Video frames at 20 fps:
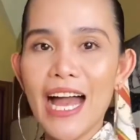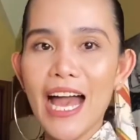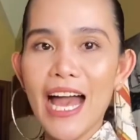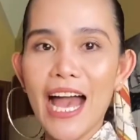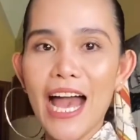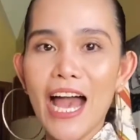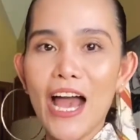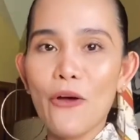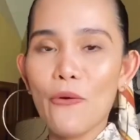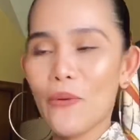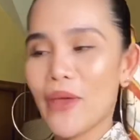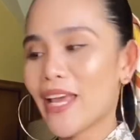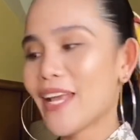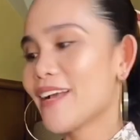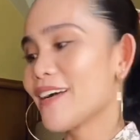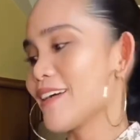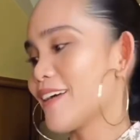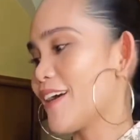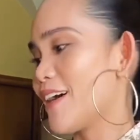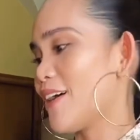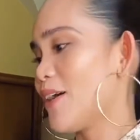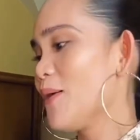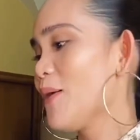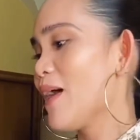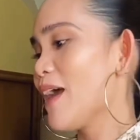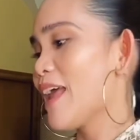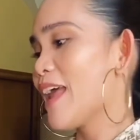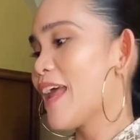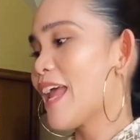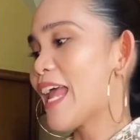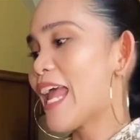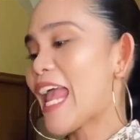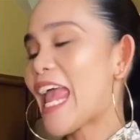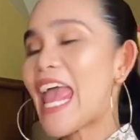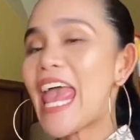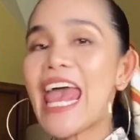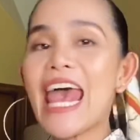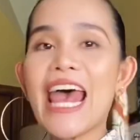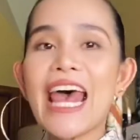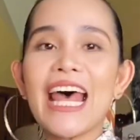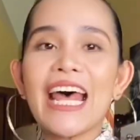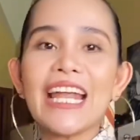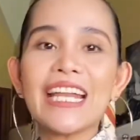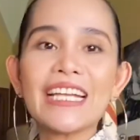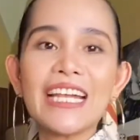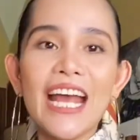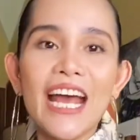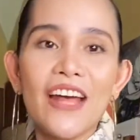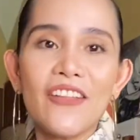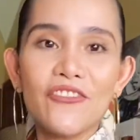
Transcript: a week ago, and